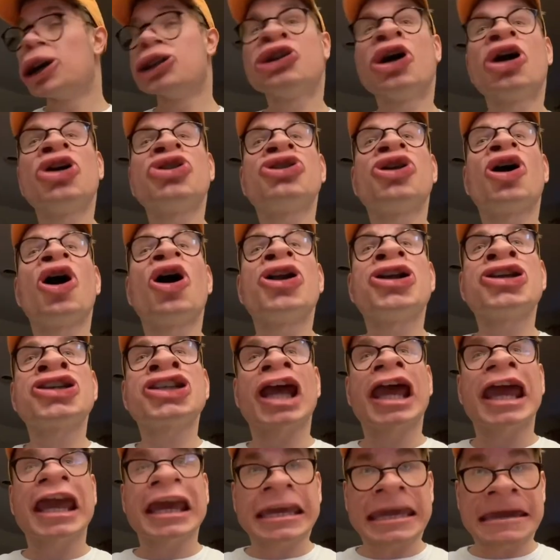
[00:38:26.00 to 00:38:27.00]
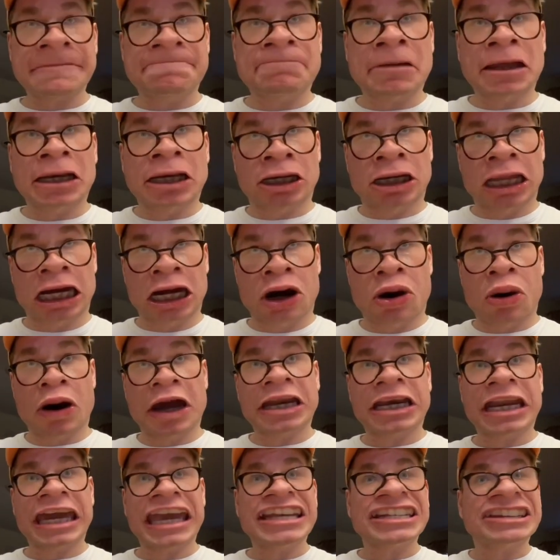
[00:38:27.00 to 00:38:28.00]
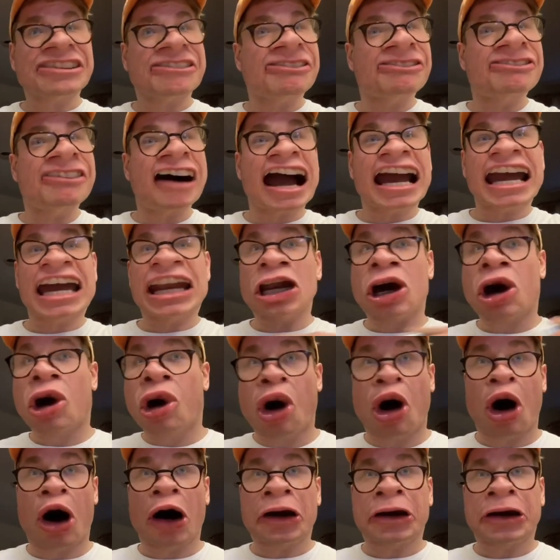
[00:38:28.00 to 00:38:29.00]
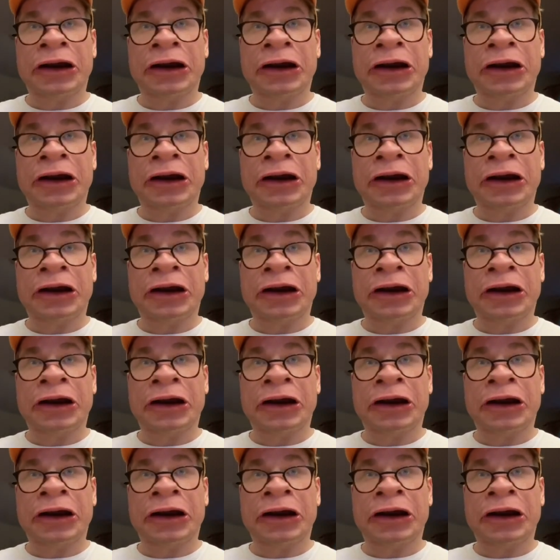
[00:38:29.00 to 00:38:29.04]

doctor say he keep a linguine, he's a fucking gone.